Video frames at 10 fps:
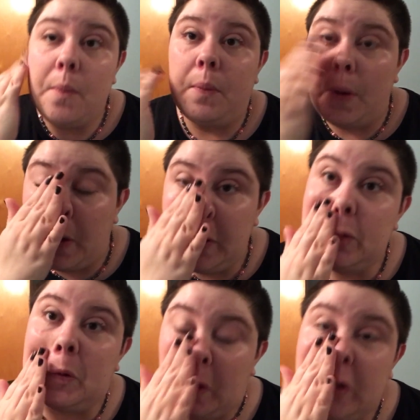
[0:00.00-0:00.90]
put
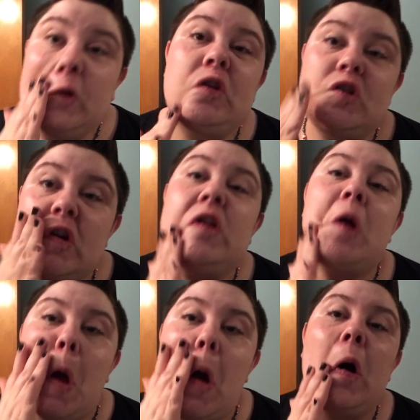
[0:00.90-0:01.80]
this shit
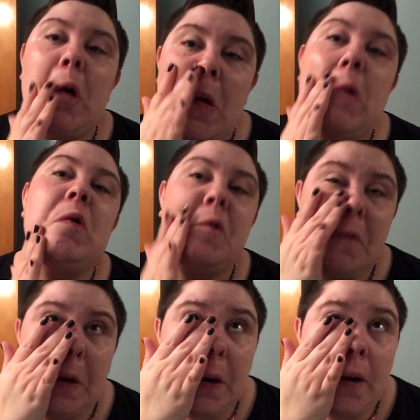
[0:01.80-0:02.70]
all
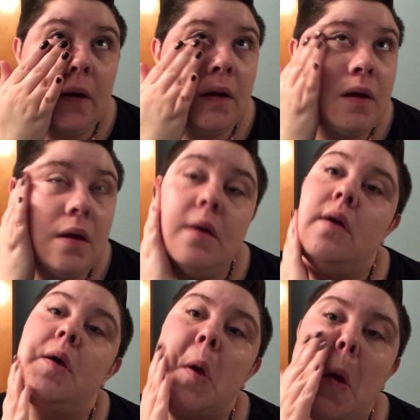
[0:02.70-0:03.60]
over
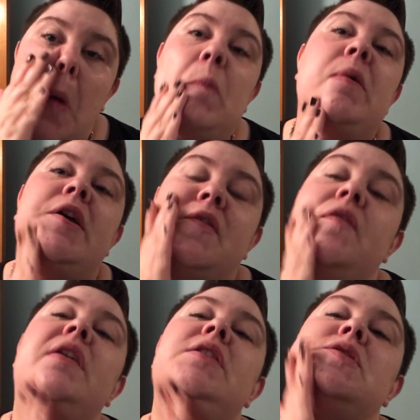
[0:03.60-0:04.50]
my
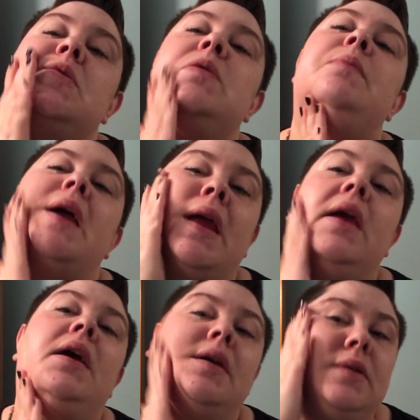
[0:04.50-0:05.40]
face with my
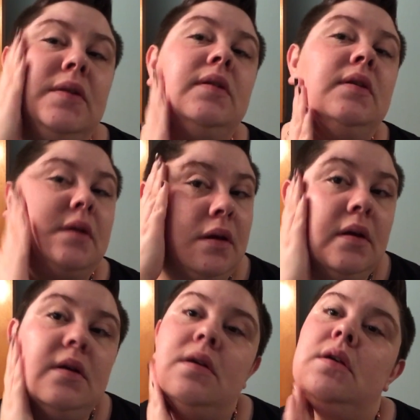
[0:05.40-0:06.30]
hands.
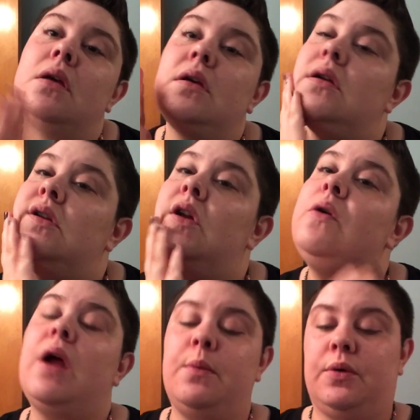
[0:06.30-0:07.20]

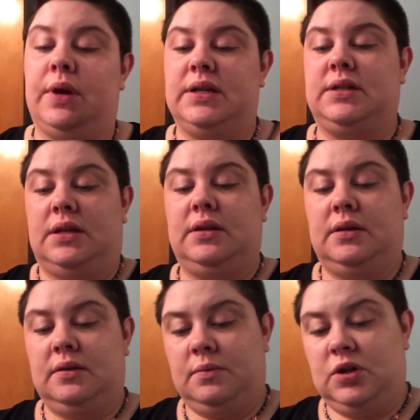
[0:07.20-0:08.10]
No rhyme or
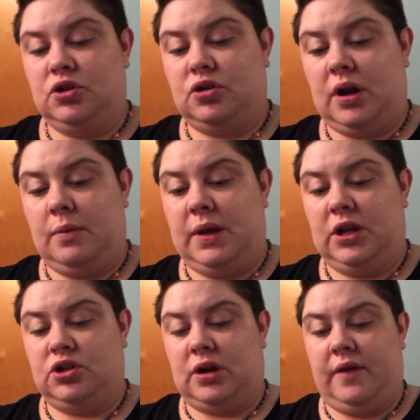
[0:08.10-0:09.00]
reason. I'm gonna try and
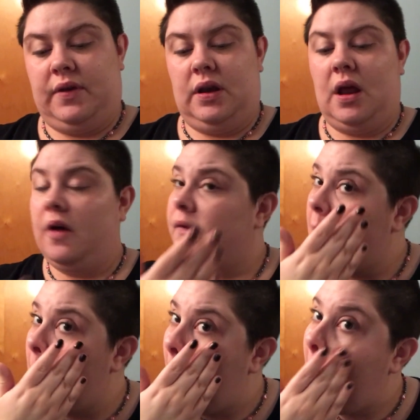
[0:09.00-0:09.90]
make sure I have enough
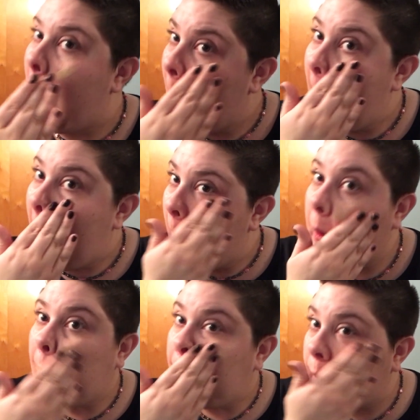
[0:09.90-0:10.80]

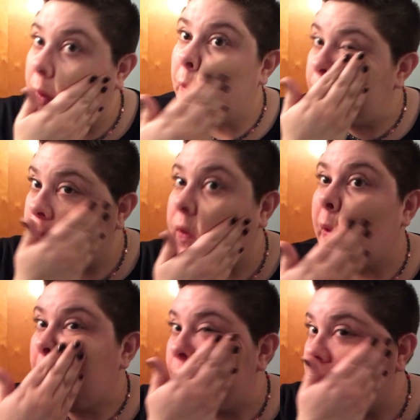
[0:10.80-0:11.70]
though for
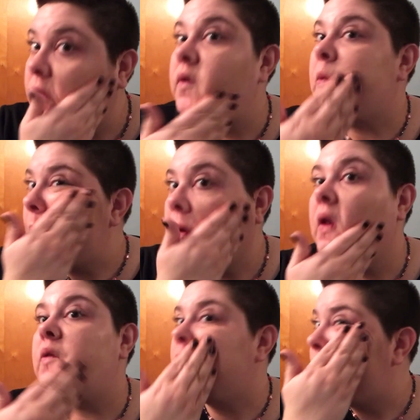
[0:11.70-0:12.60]
this.
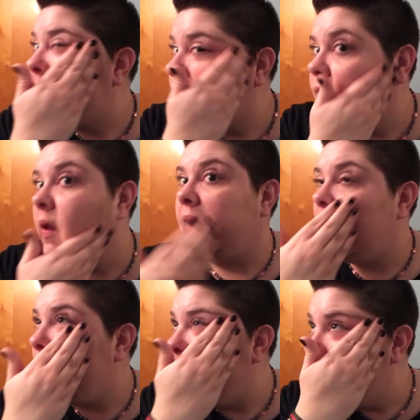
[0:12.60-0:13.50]
It's like
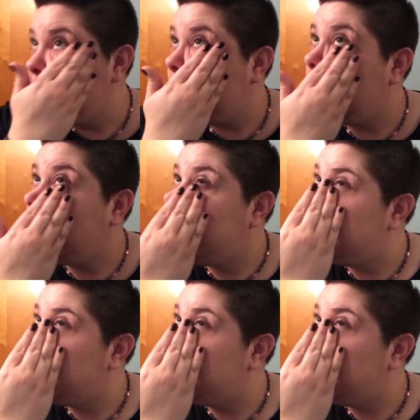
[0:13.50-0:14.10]
empty.